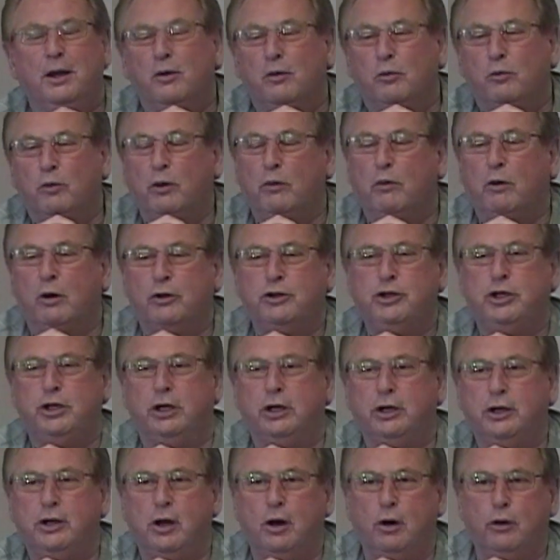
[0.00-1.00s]
We want you
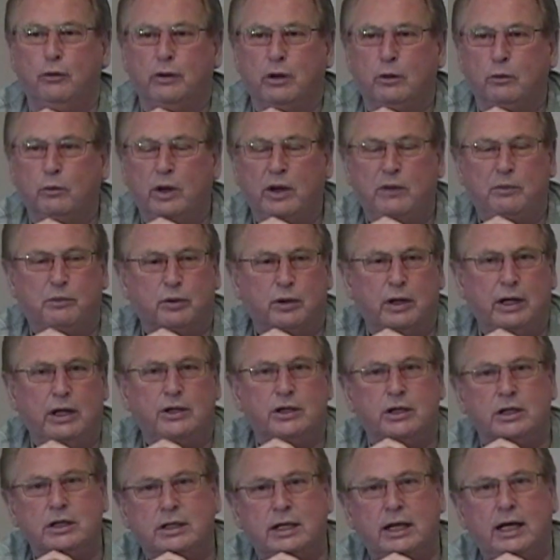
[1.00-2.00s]
to know that we
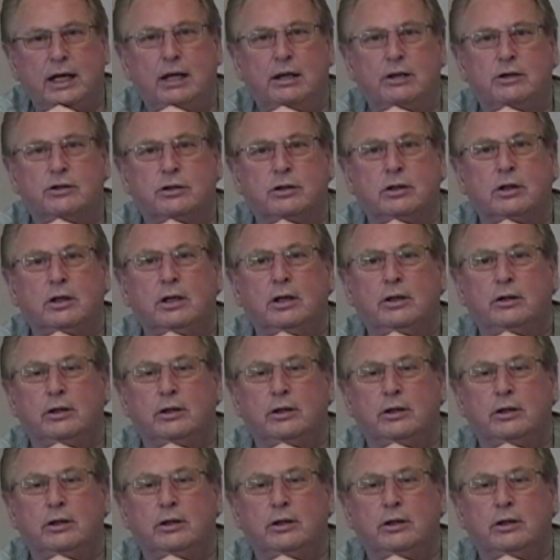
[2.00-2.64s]
preach and teach